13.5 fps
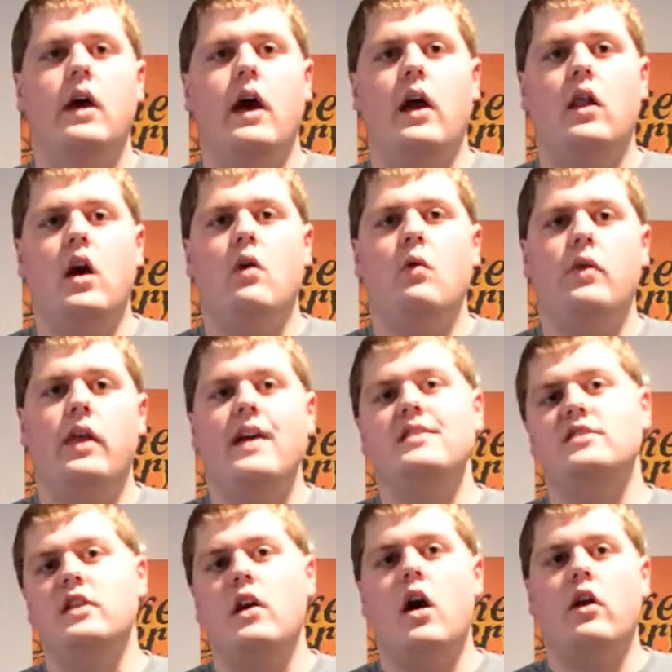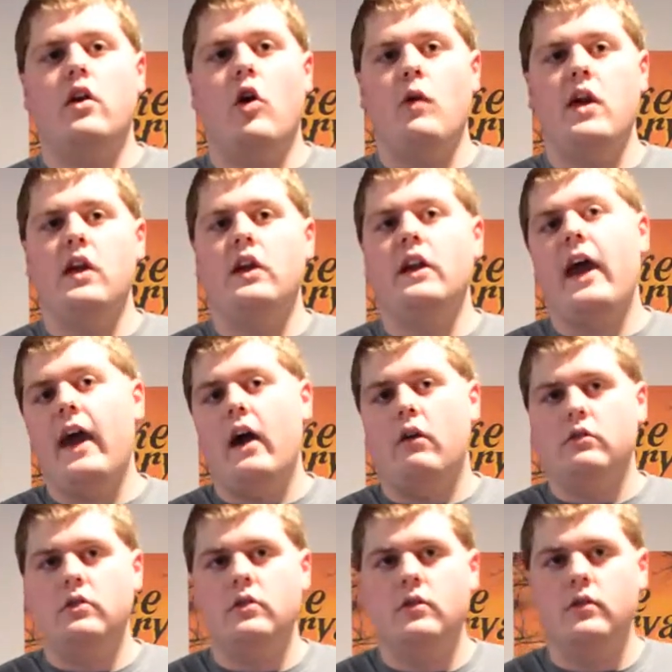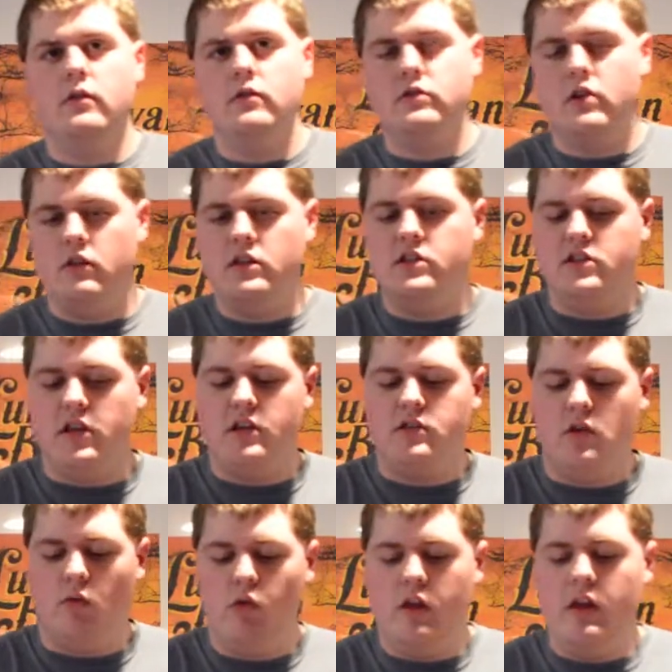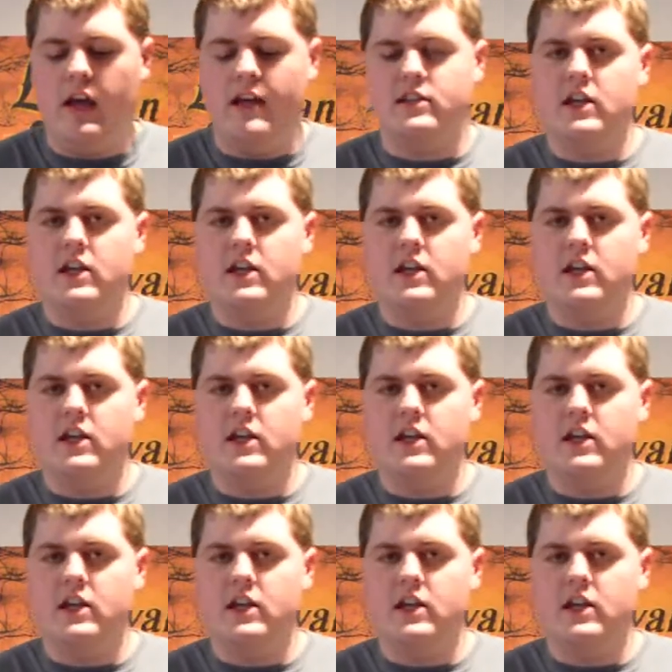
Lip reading: along with HC audio in and out. So this is actually a really nice